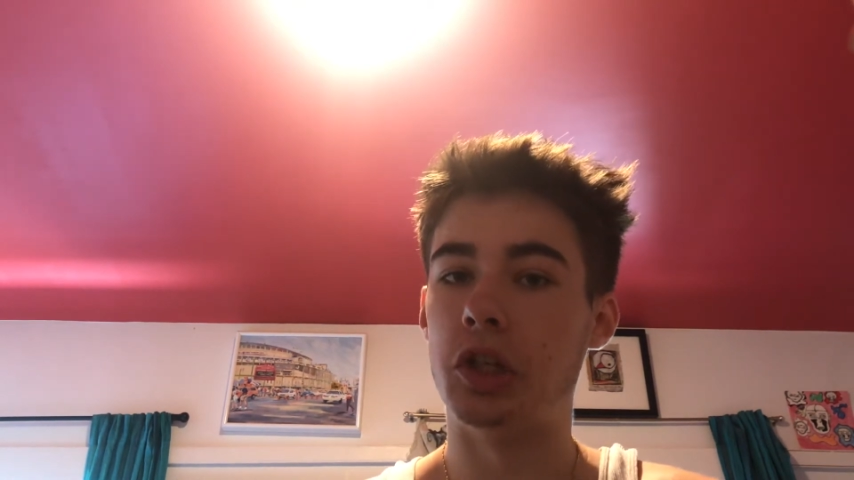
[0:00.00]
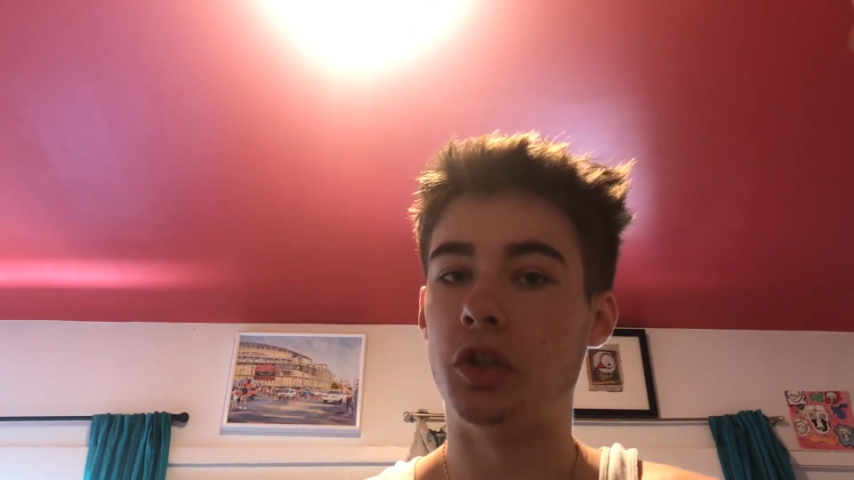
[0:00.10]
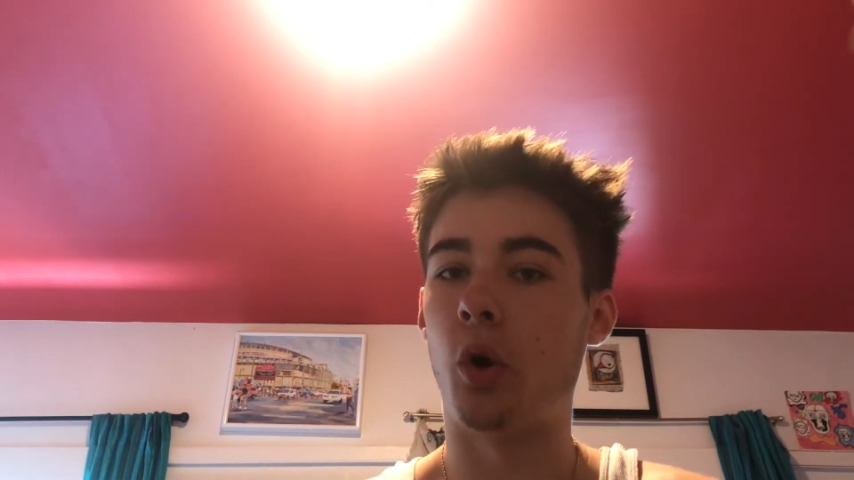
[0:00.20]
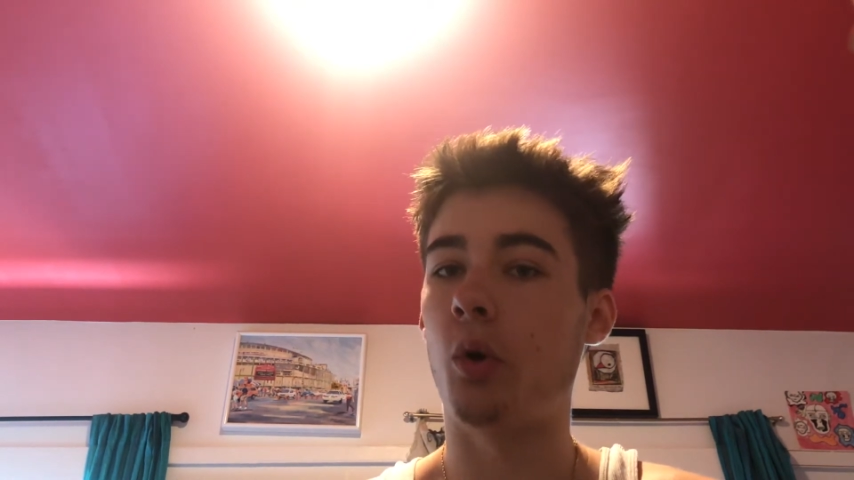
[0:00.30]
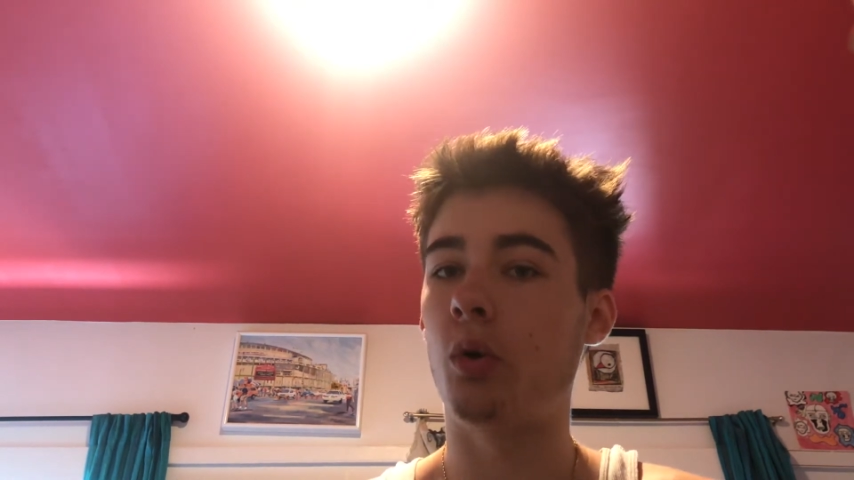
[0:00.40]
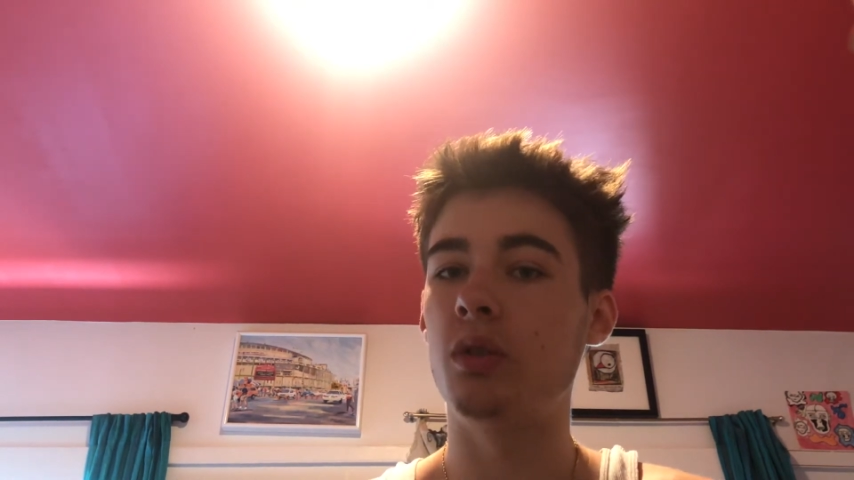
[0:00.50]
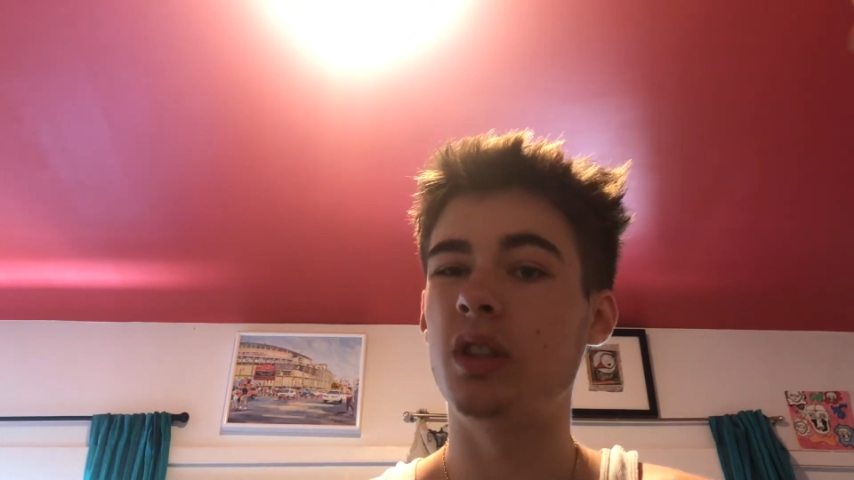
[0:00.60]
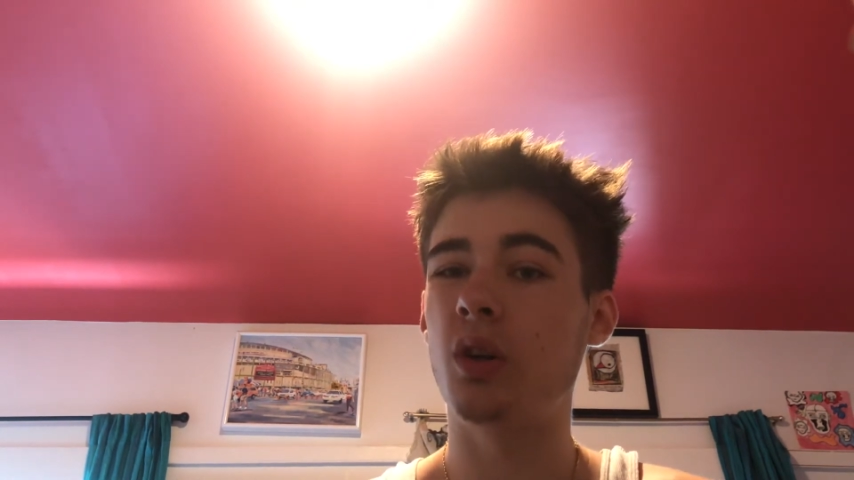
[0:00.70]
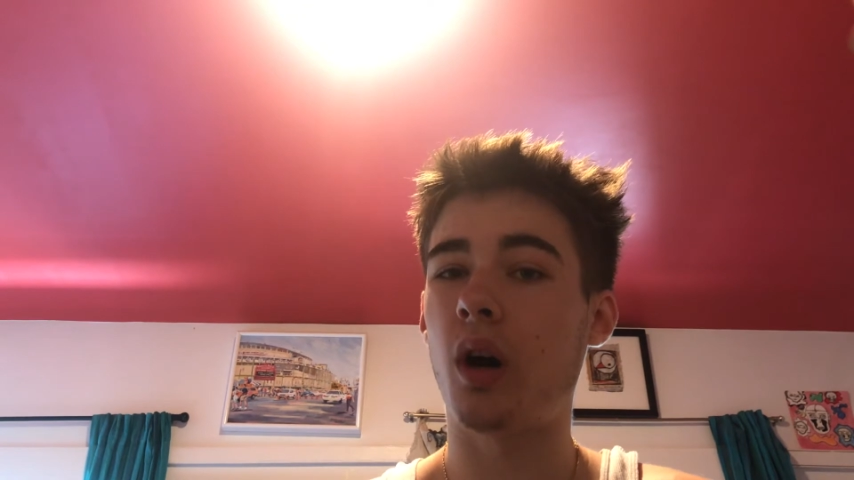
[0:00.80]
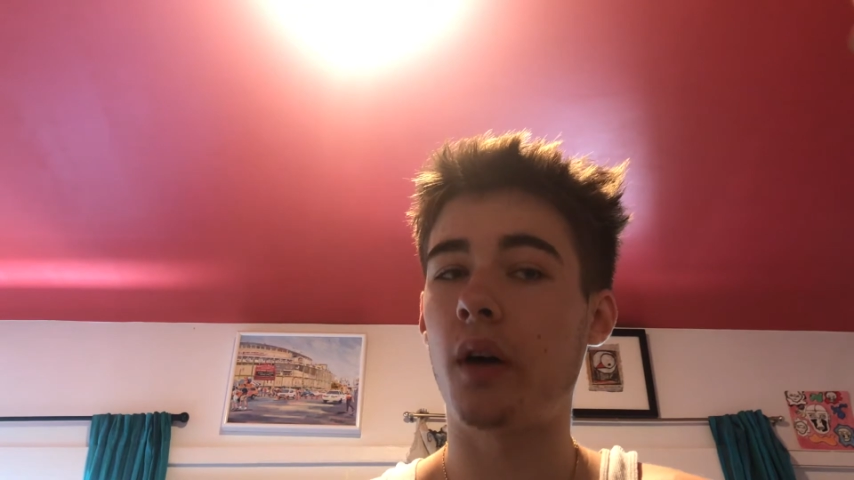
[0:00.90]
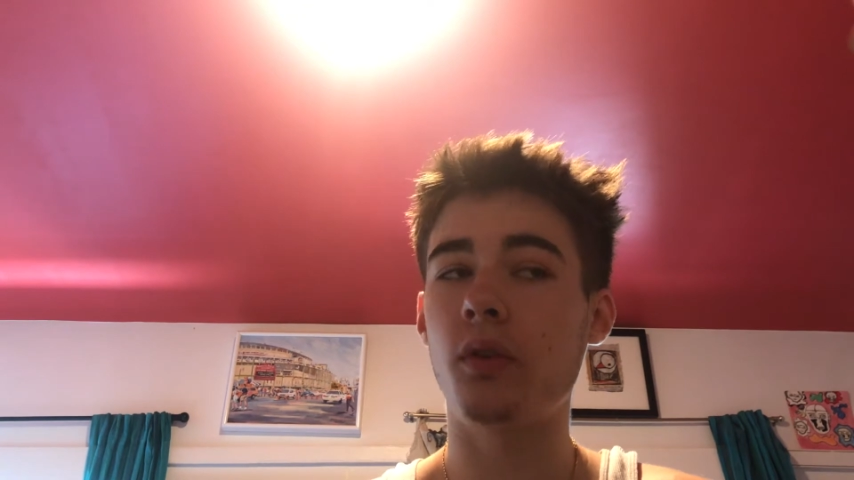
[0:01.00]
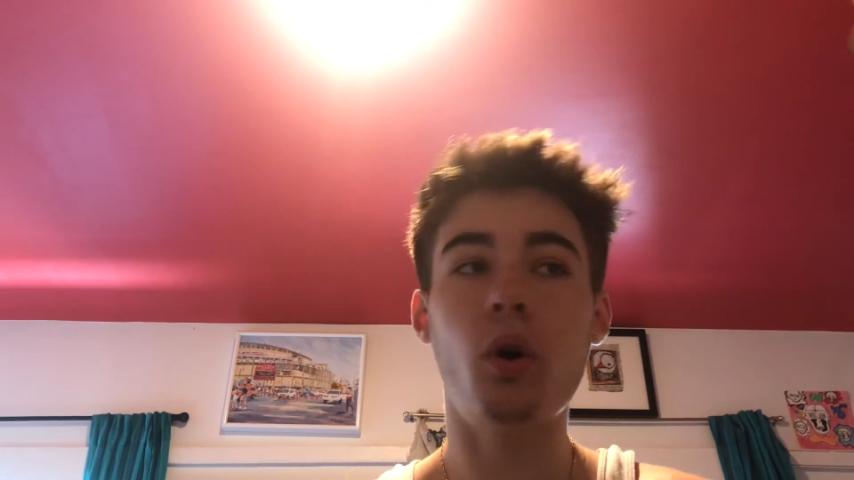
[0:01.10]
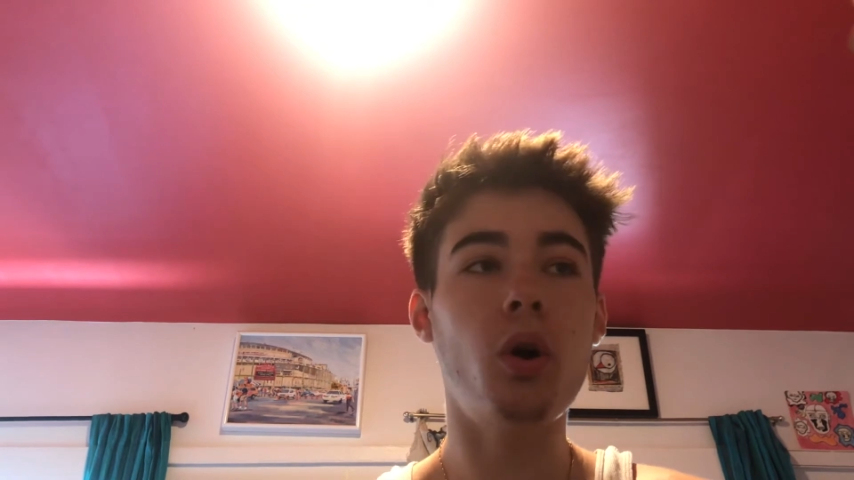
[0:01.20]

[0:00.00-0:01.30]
Don't only go off, oh,